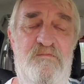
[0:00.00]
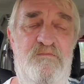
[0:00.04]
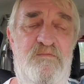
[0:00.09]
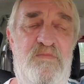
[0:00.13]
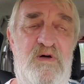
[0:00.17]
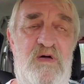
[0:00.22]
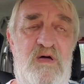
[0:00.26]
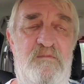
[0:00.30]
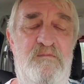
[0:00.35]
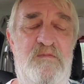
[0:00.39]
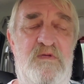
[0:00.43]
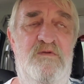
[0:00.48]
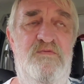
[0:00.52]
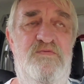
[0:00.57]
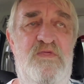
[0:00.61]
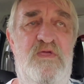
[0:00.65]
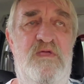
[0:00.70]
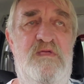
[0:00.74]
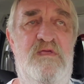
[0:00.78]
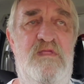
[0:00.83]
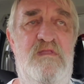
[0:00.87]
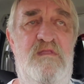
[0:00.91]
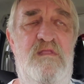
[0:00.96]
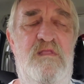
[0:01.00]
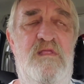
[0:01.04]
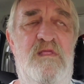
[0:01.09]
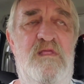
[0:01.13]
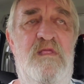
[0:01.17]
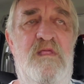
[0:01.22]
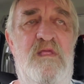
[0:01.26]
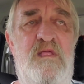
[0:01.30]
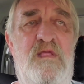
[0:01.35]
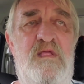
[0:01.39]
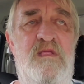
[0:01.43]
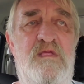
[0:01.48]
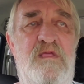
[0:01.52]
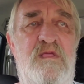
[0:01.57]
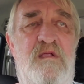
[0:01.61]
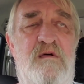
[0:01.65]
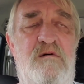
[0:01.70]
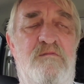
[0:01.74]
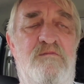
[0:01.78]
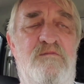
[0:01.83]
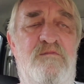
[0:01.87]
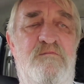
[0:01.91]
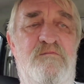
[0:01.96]
But I'm there thinking,
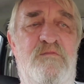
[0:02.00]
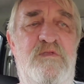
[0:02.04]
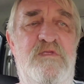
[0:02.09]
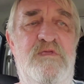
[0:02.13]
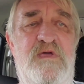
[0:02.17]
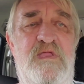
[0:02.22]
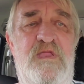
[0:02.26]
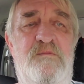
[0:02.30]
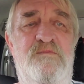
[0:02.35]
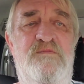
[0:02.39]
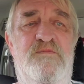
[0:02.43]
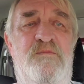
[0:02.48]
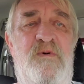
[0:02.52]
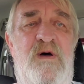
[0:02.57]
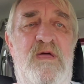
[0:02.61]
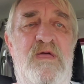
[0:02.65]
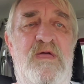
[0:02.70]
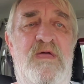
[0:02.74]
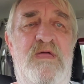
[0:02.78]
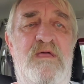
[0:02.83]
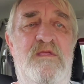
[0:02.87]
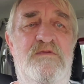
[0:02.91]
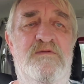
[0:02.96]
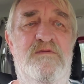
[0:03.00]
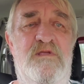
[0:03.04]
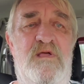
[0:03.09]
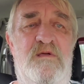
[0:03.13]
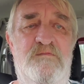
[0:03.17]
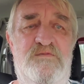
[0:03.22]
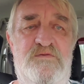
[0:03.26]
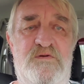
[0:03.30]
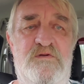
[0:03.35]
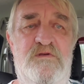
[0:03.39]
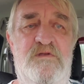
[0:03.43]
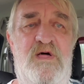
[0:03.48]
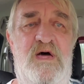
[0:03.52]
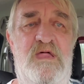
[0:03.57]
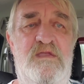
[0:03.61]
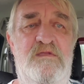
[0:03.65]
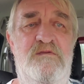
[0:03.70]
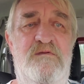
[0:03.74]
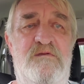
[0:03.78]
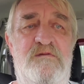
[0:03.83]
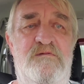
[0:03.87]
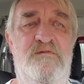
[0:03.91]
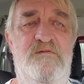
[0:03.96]
when you get up to my age, I'm sure a lot
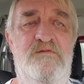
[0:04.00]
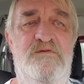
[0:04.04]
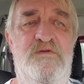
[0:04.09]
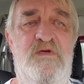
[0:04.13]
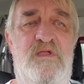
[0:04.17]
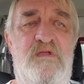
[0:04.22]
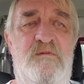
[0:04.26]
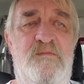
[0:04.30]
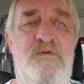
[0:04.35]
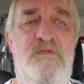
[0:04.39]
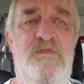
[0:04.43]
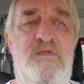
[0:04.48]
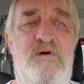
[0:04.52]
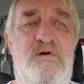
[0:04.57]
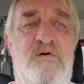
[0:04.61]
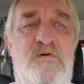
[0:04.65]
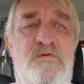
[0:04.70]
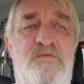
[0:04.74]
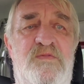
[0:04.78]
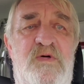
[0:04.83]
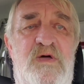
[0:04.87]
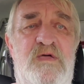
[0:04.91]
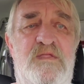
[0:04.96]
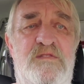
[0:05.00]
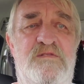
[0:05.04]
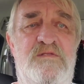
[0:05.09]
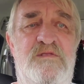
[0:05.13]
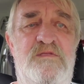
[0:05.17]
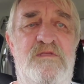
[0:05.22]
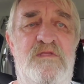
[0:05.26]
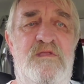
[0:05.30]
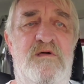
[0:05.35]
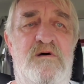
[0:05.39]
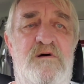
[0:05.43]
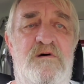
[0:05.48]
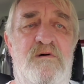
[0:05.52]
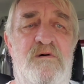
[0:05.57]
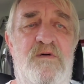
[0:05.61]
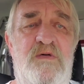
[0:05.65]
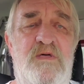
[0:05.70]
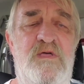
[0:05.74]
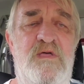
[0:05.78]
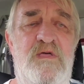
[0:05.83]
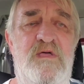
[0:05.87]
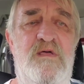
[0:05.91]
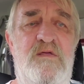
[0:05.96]
of you gentlemen know that
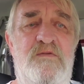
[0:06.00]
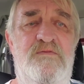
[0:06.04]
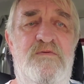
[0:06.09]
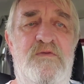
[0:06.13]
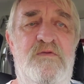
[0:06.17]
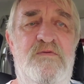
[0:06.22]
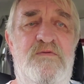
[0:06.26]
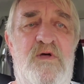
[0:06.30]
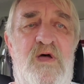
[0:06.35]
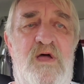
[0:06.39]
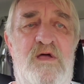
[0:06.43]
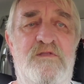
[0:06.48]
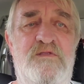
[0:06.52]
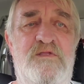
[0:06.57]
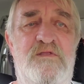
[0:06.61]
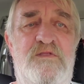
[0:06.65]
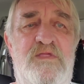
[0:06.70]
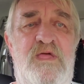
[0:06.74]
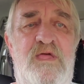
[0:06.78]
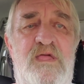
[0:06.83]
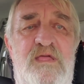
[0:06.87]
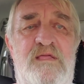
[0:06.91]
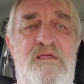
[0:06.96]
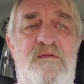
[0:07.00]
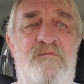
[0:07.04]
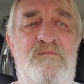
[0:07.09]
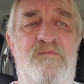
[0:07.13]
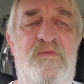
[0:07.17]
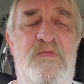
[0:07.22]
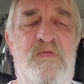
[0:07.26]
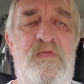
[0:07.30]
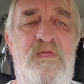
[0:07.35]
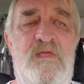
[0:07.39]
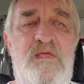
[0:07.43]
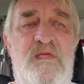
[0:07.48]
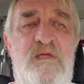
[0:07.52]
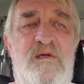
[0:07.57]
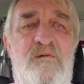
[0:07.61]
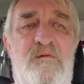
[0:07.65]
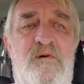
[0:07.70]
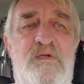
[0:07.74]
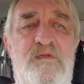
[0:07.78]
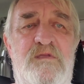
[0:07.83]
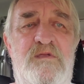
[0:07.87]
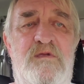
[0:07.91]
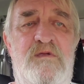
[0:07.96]
it's hard to date
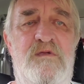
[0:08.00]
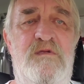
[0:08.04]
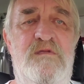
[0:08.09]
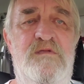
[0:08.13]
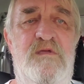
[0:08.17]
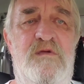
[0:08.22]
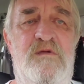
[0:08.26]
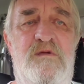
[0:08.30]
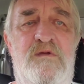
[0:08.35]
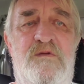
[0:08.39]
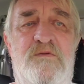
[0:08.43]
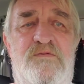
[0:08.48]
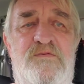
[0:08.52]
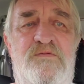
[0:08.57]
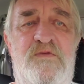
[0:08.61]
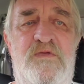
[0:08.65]
when you're a